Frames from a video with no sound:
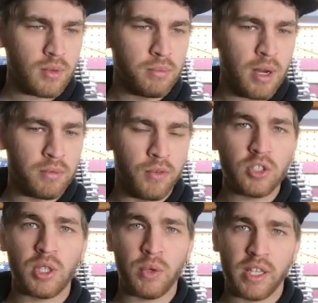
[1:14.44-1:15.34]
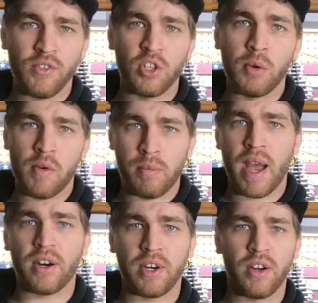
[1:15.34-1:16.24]
But first, I want to give you a little bit of
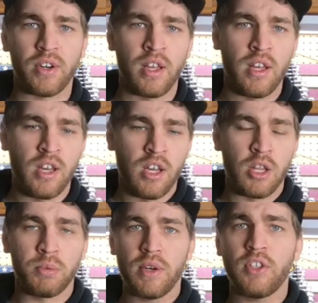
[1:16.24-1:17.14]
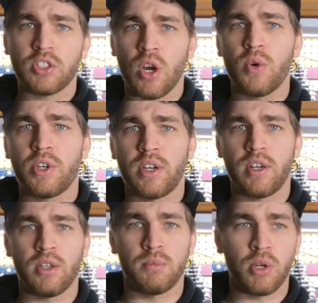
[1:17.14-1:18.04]
background. The previous
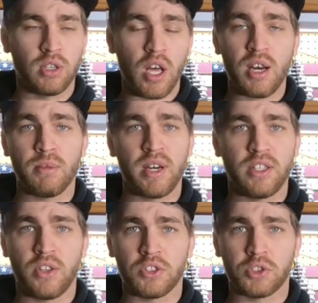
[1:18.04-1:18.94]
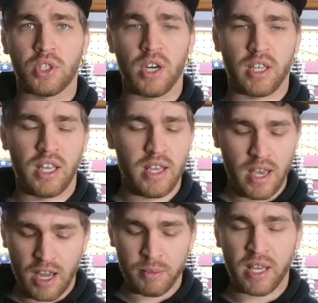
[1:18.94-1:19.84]
owner put a lot of money into this truck. He
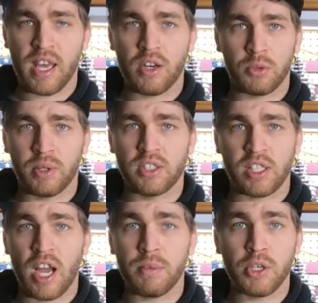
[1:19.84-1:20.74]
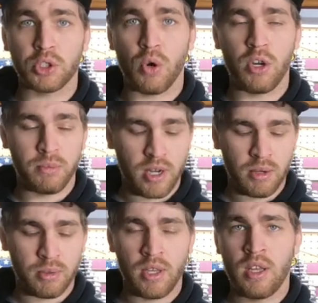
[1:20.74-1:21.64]
had a mechanic replace the high pressure oil
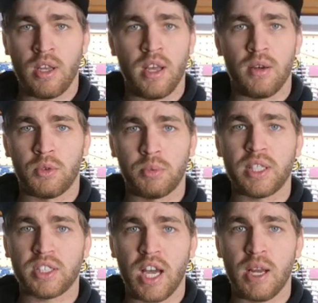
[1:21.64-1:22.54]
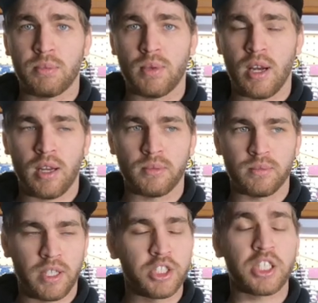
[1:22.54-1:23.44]
pump, replace the high
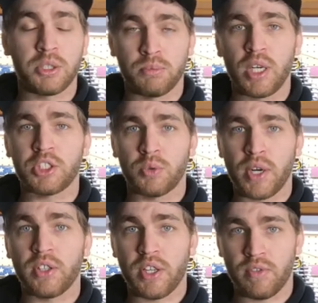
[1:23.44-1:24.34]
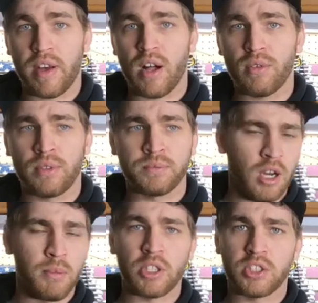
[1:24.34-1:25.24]
injection pressure regulator valve,
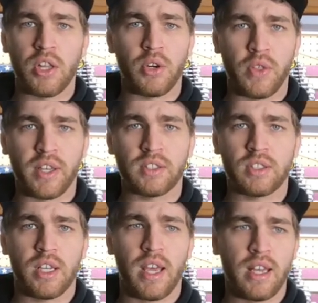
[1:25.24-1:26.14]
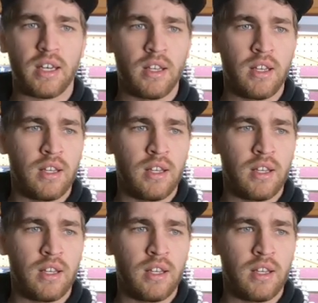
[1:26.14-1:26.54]
amongst other things. And